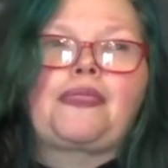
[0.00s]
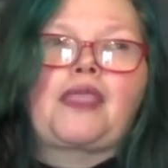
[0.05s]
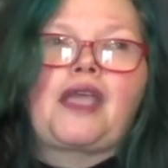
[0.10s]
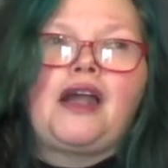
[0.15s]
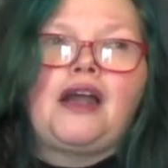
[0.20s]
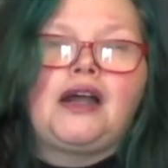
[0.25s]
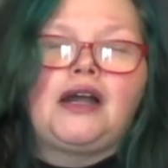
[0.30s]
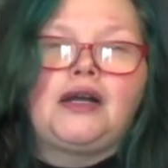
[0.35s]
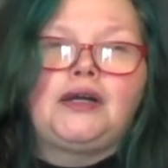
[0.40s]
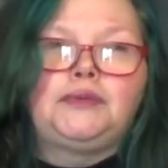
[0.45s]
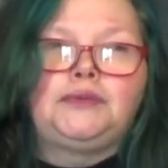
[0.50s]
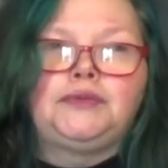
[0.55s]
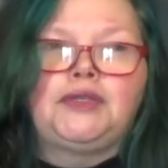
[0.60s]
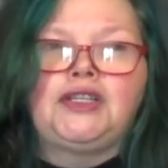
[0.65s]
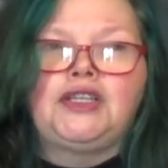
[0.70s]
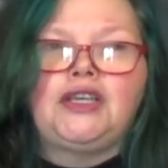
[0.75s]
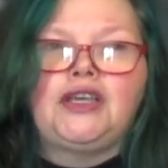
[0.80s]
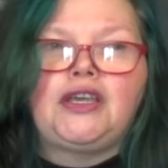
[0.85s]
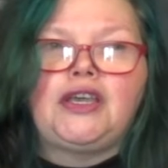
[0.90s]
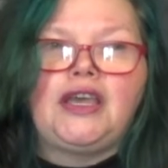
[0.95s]

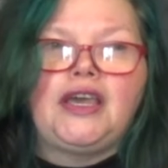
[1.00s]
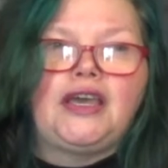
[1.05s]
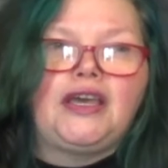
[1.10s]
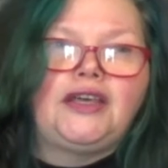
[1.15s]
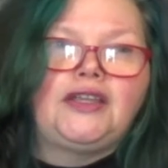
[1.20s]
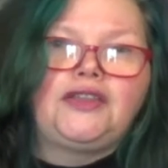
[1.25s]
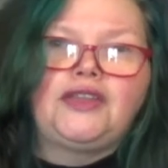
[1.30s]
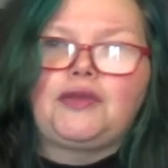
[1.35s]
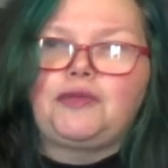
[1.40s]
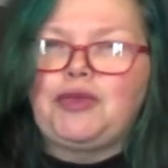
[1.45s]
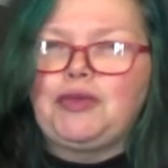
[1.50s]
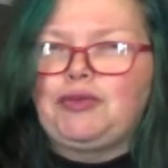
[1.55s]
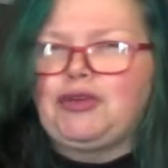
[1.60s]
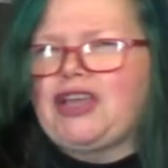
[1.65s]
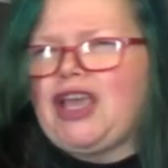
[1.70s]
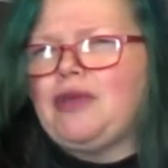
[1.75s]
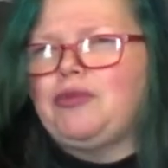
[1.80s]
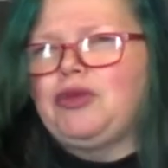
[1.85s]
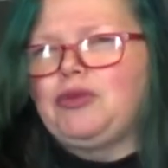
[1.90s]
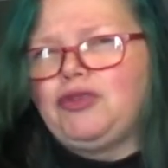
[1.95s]
and that people
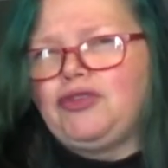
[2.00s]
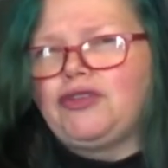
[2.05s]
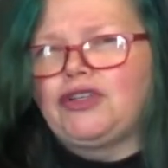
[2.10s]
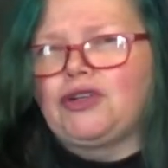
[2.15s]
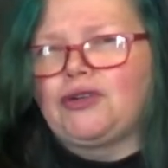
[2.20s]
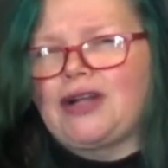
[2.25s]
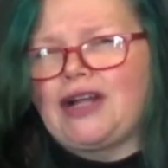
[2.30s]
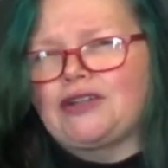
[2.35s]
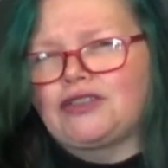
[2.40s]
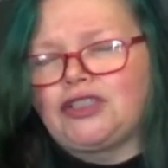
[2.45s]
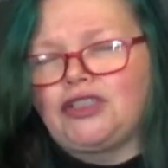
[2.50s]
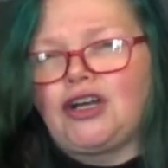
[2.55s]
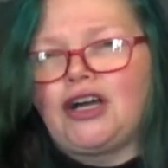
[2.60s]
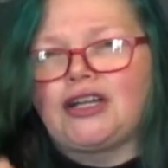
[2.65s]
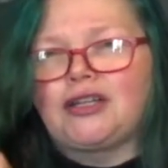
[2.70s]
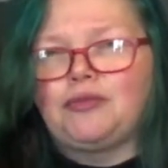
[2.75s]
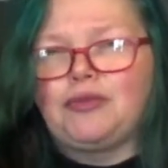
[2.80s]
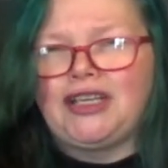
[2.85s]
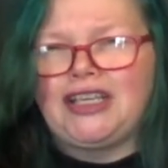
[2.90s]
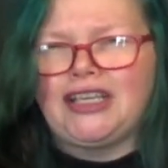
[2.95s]
can't be moving around a
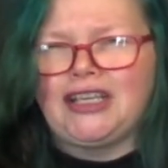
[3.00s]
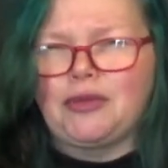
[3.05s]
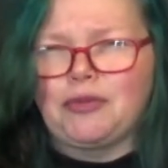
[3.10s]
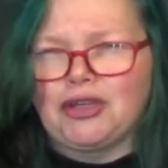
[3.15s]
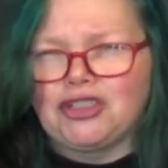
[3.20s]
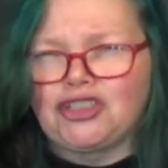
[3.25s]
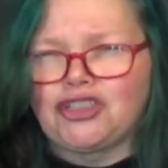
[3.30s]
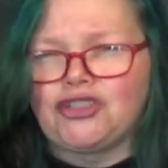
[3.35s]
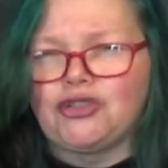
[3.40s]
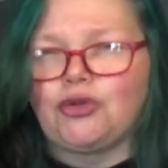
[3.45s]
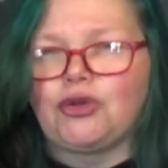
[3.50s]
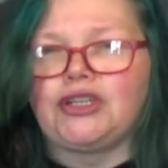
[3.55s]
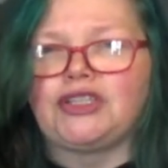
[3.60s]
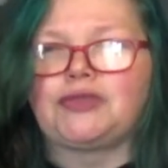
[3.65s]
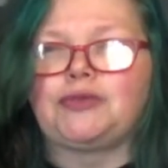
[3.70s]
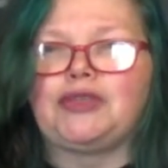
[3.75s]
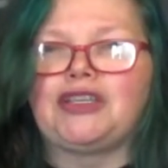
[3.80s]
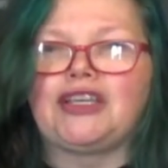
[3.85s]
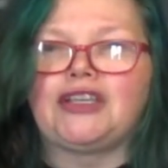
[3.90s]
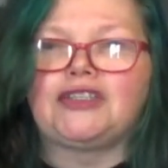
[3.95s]
lot and making a bunch of
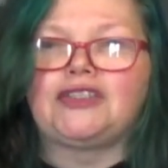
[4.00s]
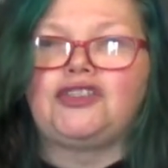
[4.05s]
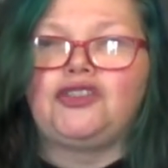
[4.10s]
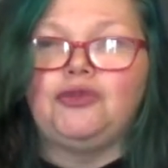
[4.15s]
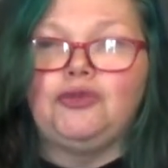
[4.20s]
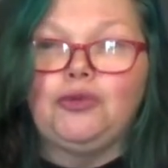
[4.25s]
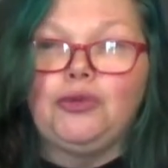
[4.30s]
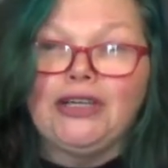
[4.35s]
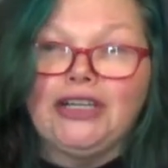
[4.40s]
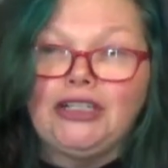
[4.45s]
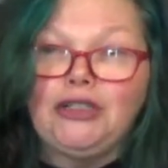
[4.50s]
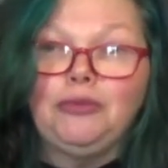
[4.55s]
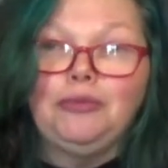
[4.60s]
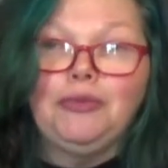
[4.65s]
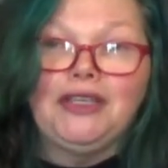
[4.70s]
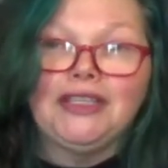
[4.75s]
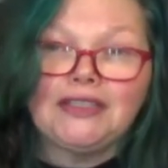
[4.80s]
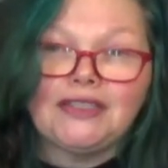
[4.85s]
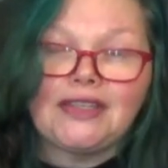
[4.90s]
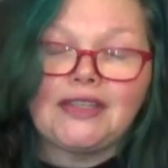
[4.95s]
noise, because you will
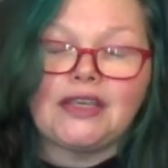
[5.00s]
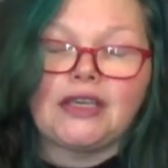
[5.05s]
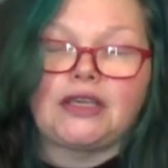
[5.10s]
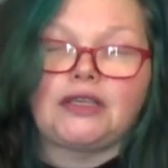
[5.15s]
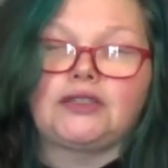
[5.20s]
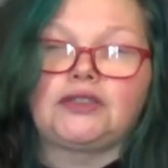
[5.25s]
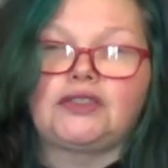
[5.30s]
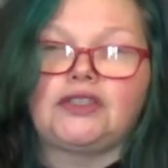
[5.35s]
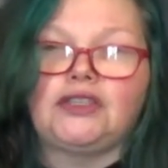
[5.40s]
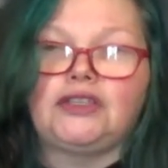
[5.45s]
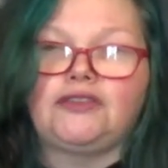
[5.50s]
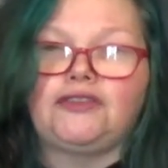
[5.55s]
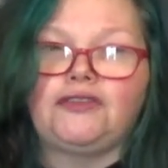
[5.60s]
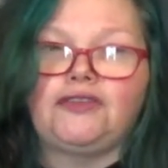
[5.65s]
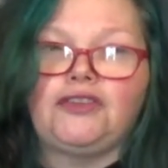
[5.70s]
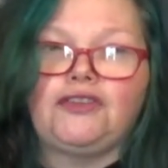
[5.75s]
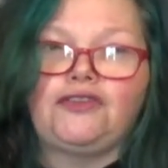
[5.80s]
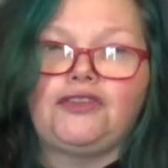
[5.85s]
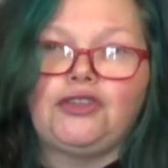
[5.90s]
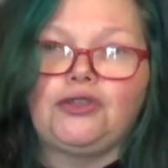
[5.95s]
miss things
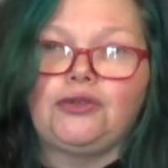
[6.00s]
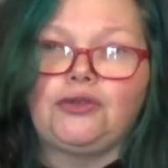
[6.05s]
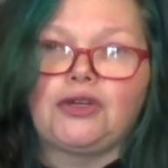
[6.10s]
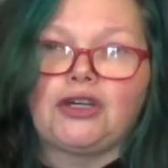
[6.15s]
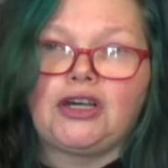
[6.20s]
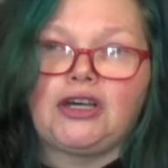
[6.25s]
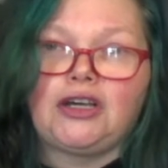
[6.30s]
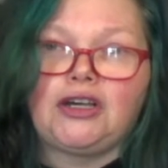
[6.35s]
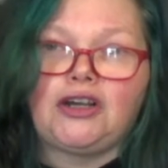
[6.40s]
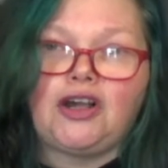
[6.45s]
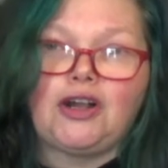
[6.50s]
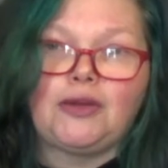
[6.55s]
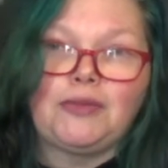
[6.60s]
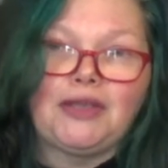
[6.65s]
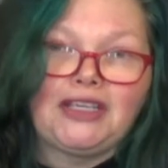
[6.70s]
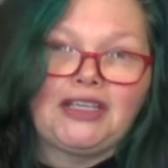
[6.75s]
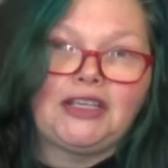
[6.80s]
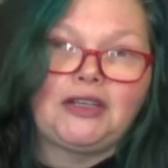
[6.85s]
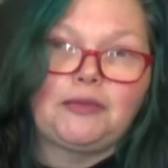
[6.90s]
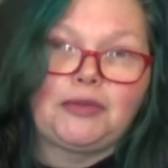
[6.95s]
if you are
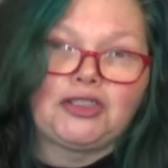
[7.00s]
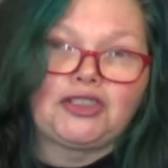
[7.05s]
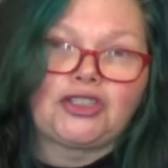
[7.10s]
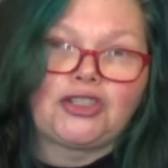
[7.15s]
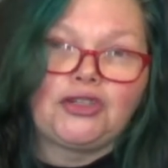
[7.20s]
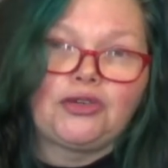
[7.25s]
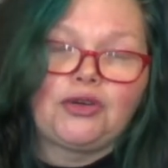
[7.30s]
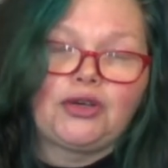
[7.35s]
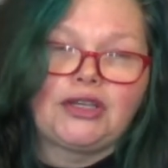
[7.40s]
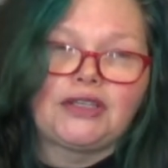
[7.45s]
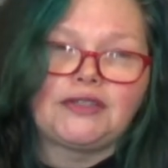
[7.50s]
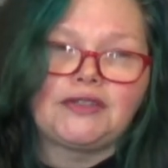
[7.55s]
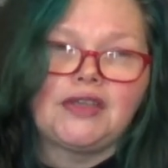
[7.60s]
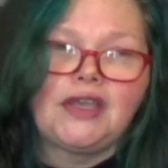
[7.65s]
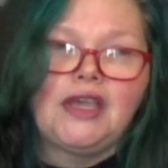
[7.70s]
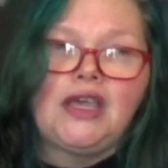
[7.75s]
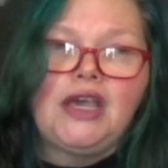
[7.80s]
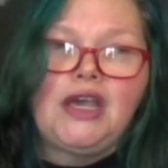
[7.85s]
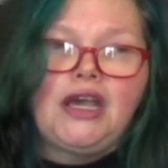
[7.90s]
making a bunch of noise.